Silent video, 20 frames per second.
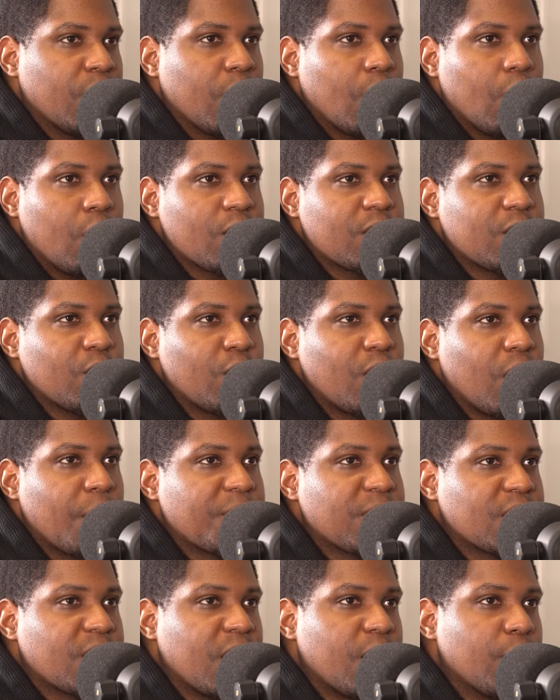also, it
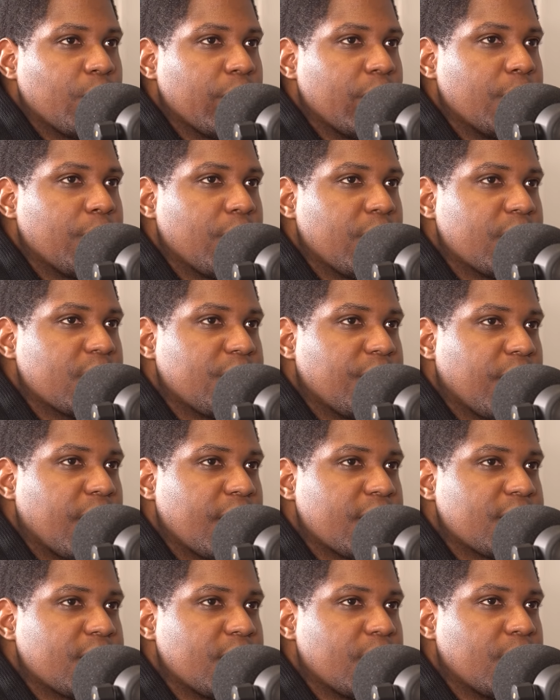helps us get reprints
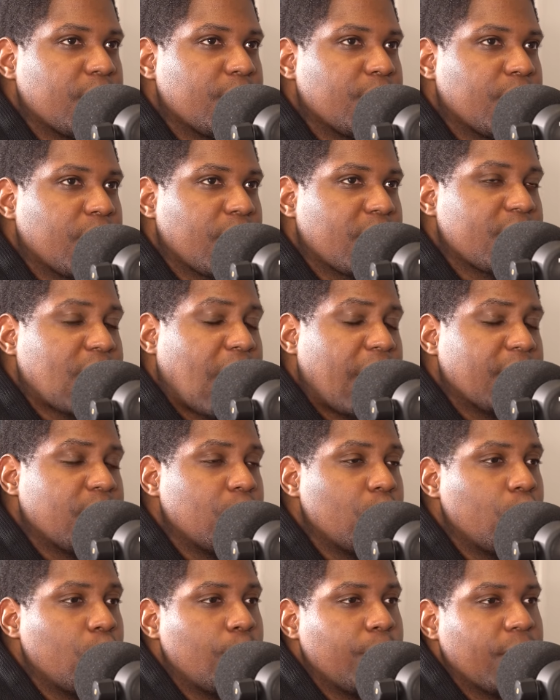faster. Cause I
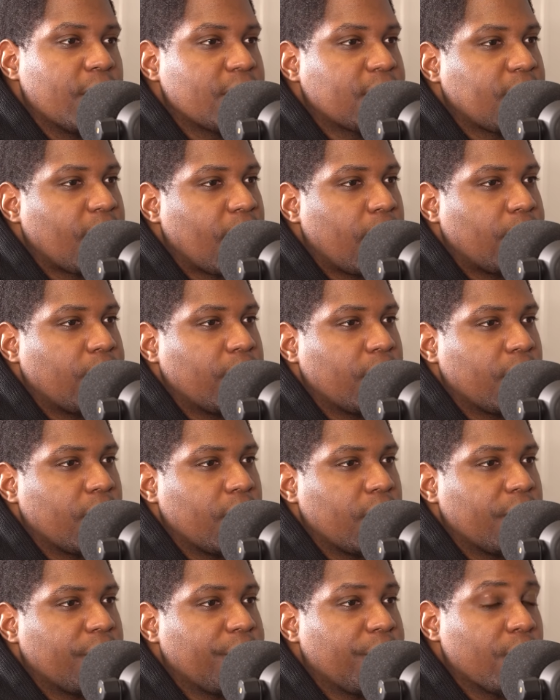do miss having
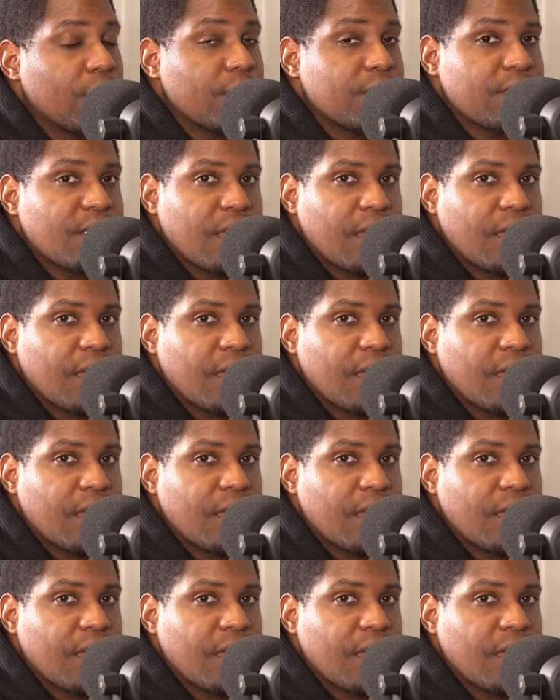a uh, first